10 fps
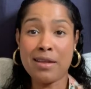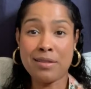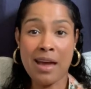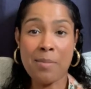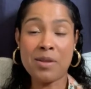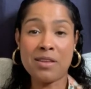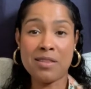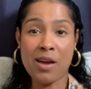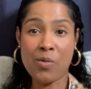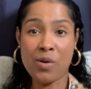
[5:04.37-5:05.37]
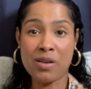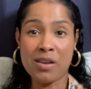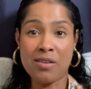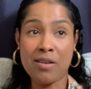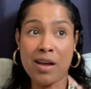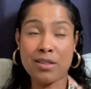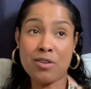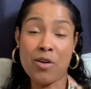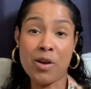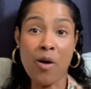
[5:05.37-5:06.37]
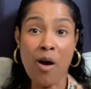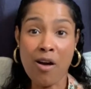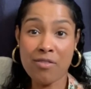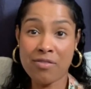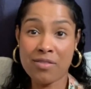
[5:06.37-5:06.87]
happened in that one year. I started off